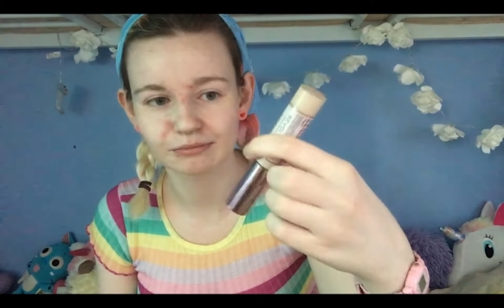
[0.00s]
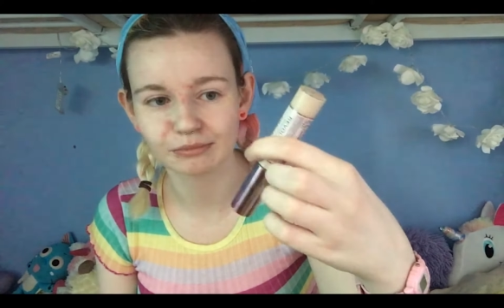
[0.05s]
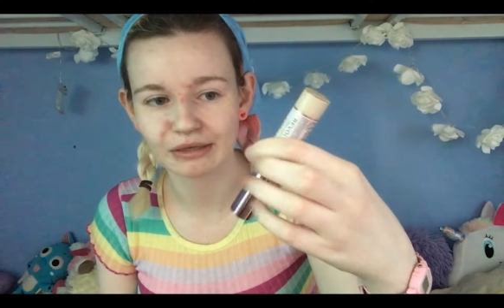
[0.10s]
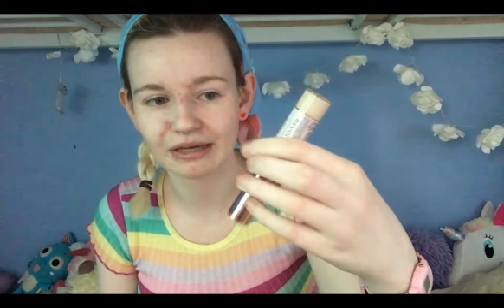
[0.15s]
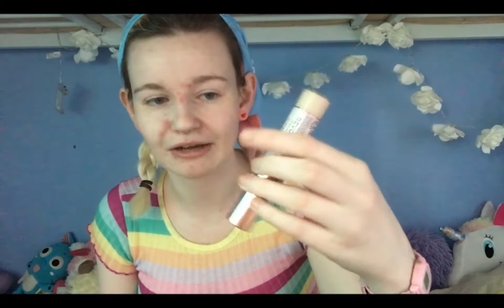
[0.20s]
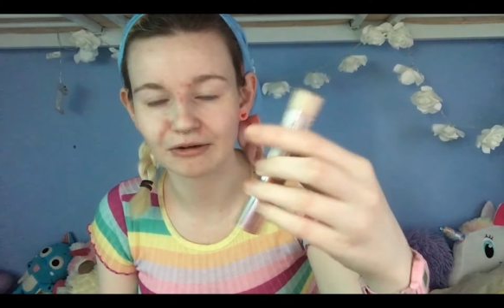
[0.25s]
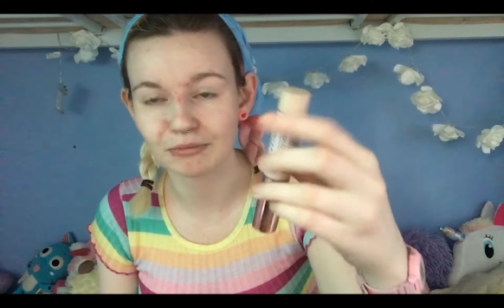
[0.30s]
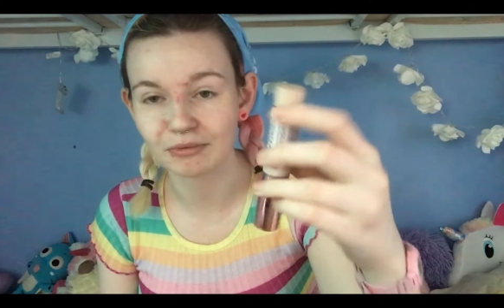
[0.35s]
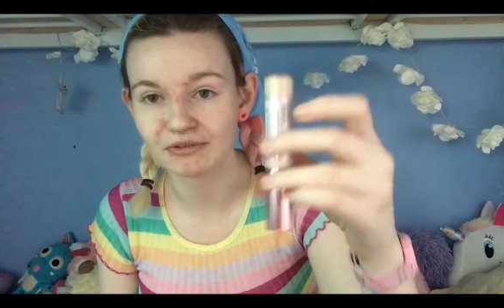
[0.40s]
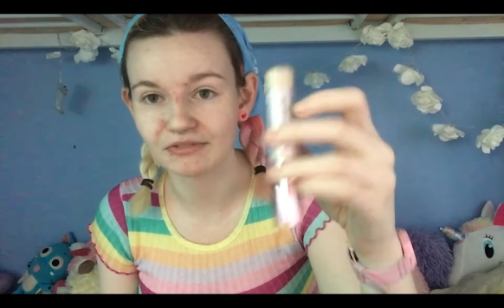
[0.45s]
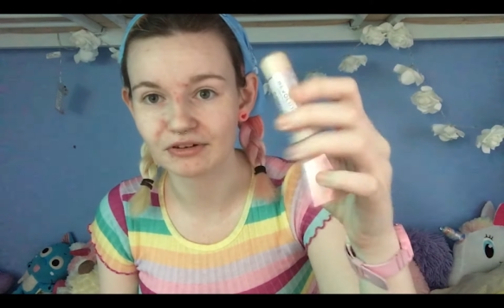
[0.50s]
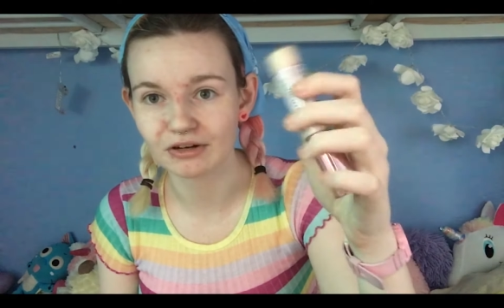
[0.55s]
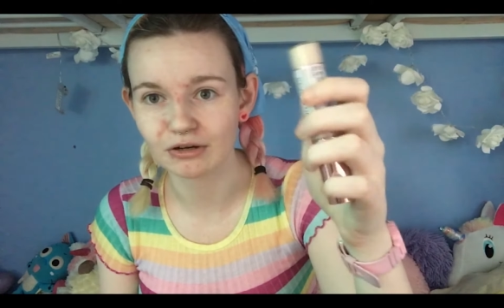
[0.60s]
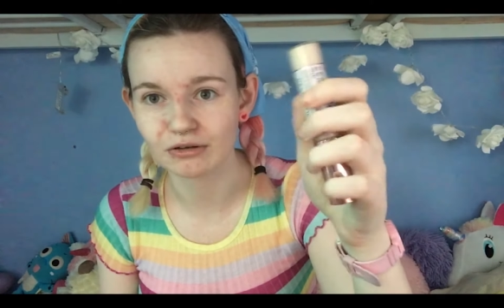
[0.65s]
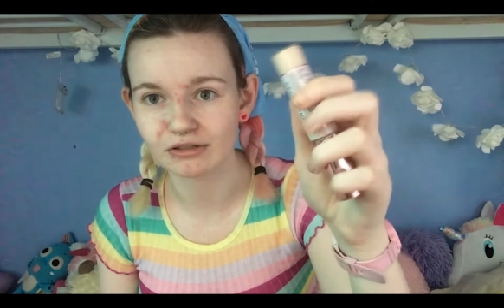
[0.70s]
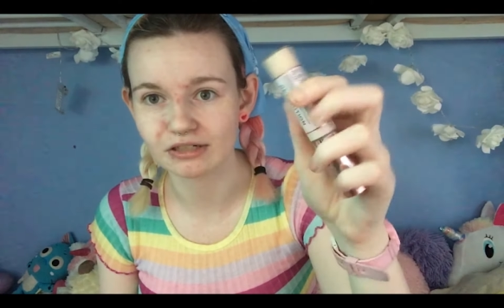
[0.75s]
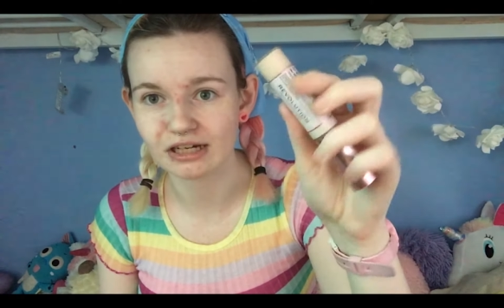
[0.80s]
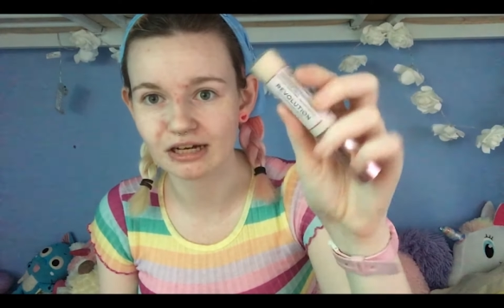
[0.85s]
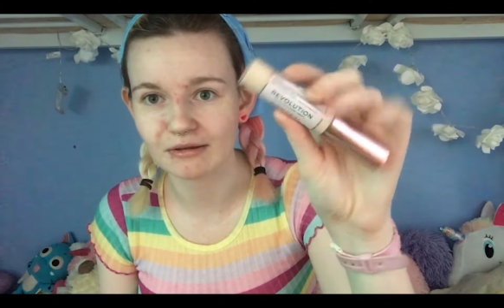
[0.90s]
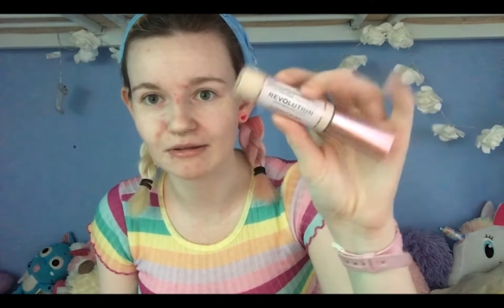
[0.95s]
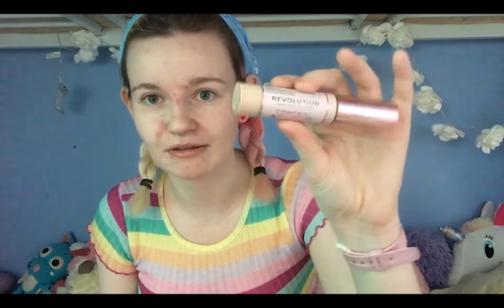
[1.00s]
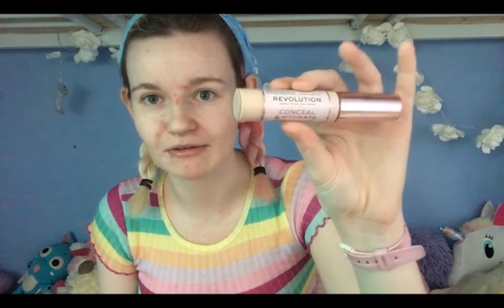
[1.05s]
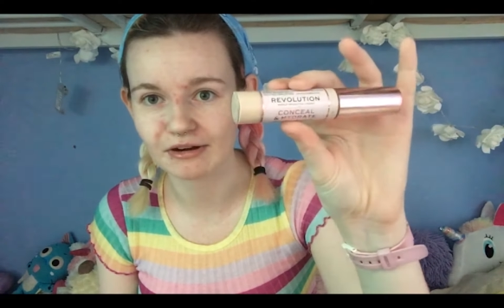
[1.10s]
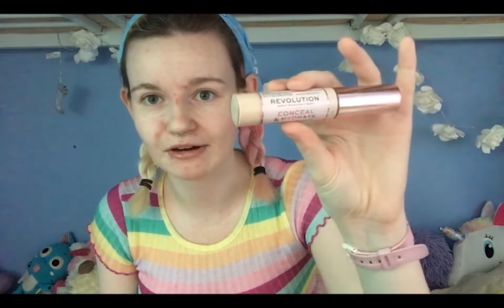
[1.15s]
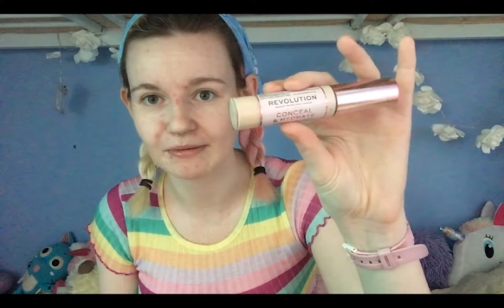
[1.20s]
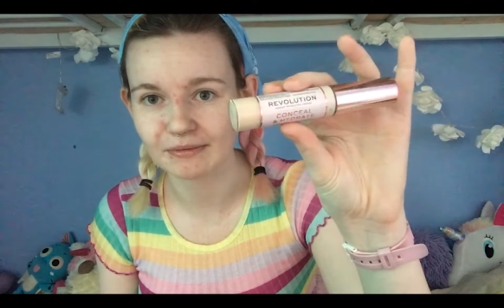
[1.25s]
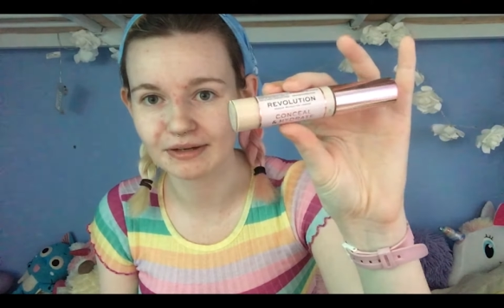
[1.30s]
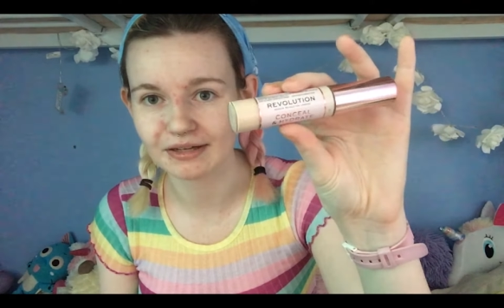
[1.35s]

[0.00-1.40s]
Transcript: Help if I hold it out the right